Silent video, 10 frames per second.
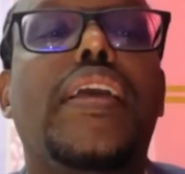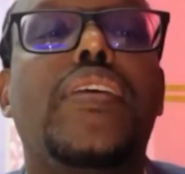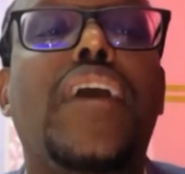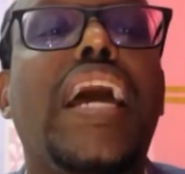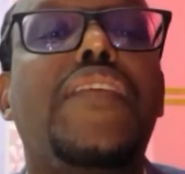
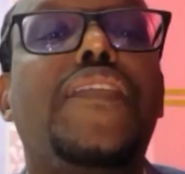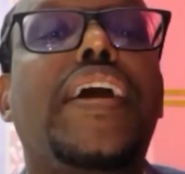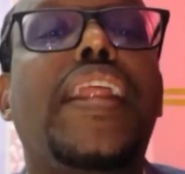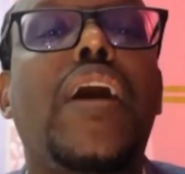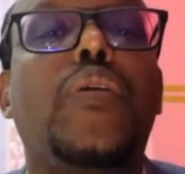you got to
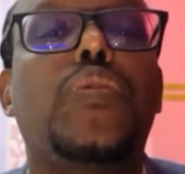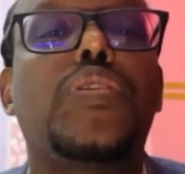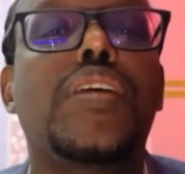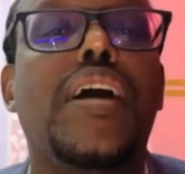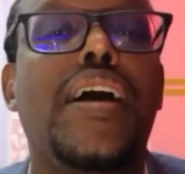figure out
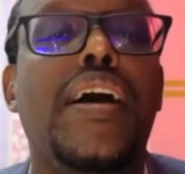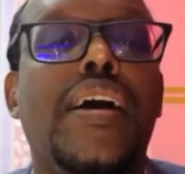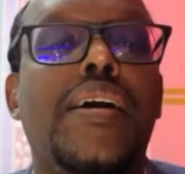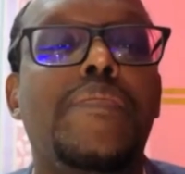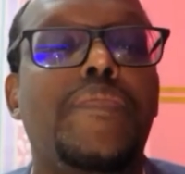
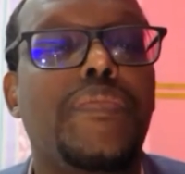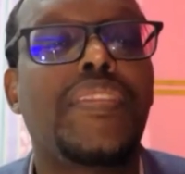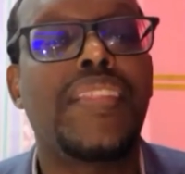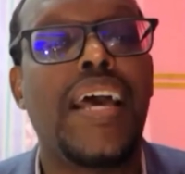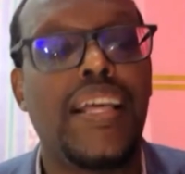
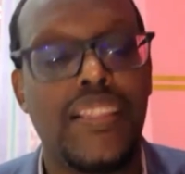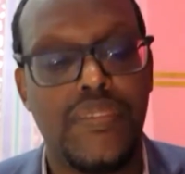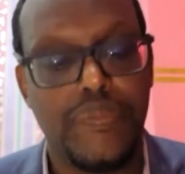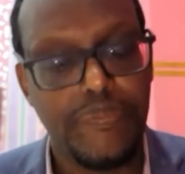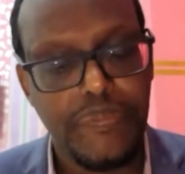that.
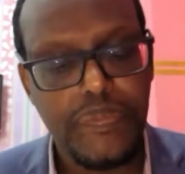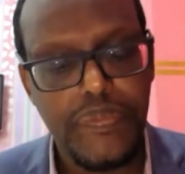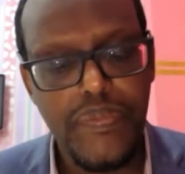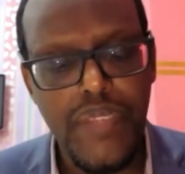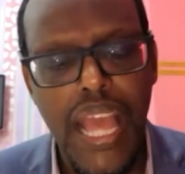
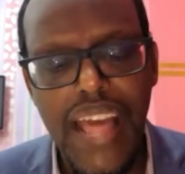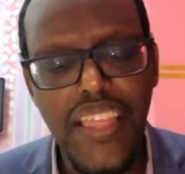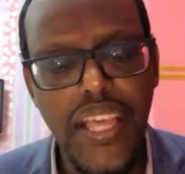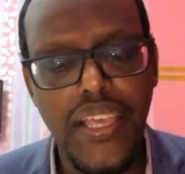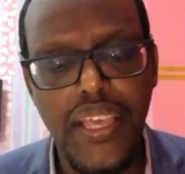I
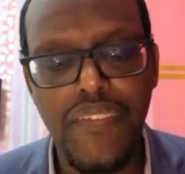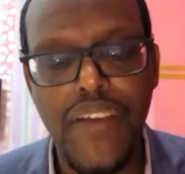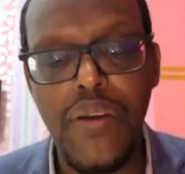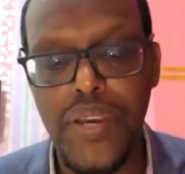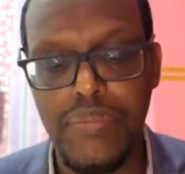think if I
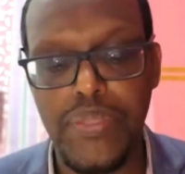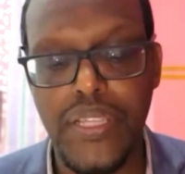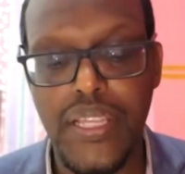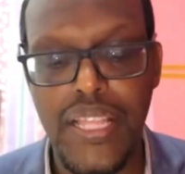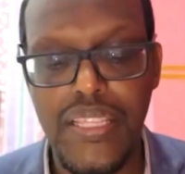
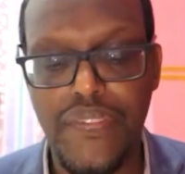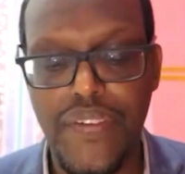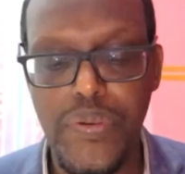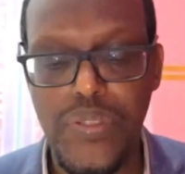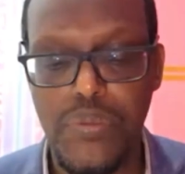were
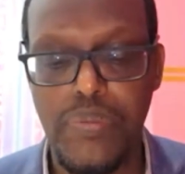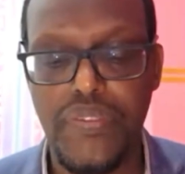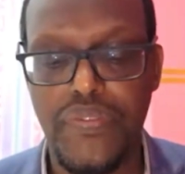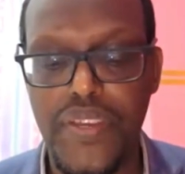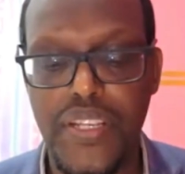to be
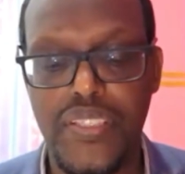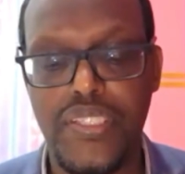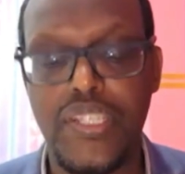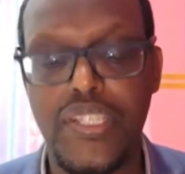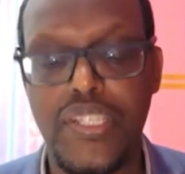very
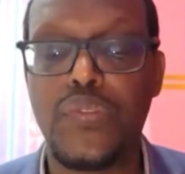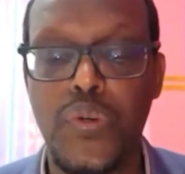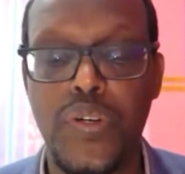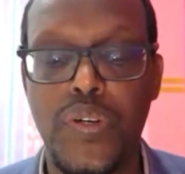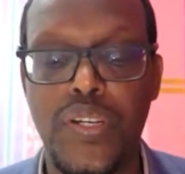
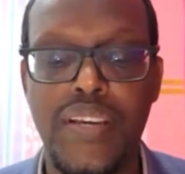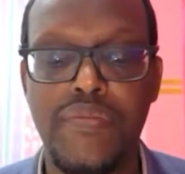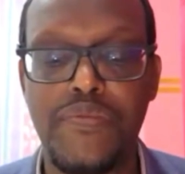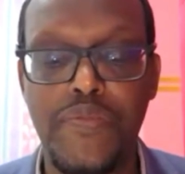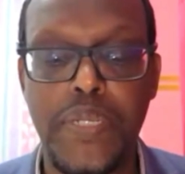straightforward, I'm very